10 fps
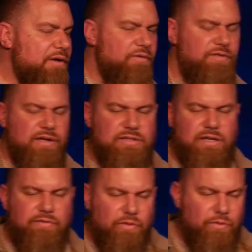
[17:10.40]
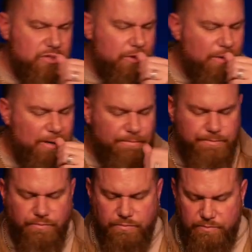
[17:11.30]
reflect on every once in a
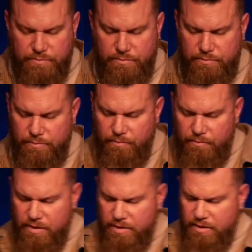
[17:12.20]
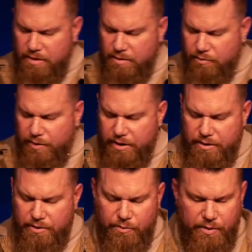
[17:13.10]
while
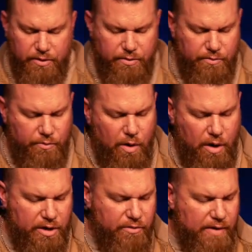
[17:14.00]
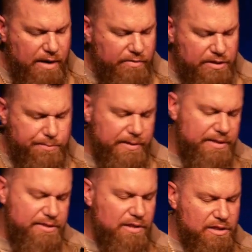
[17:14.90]
where we're walking around this
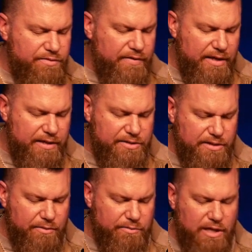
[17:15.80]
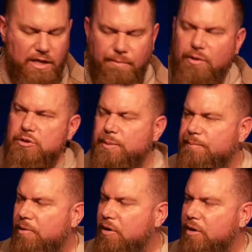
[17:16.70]
place in Las Vegas. It was like an
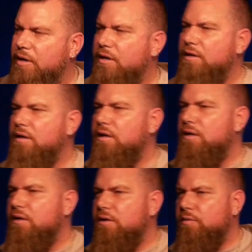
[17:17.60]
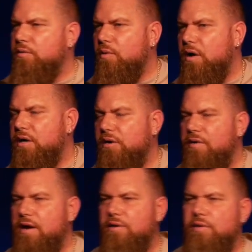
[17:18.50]
amusement park, and we're walking
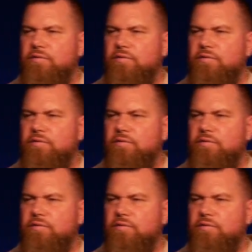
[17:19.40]
around, and we